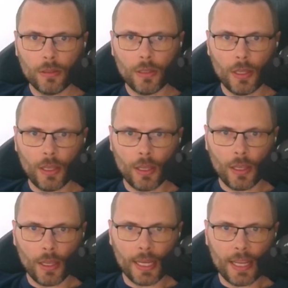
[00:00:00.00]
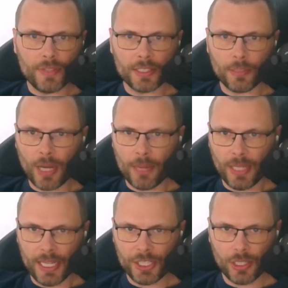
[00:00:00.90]
It gives us a
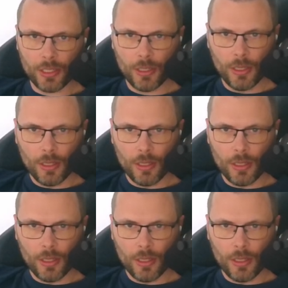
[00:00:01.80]
population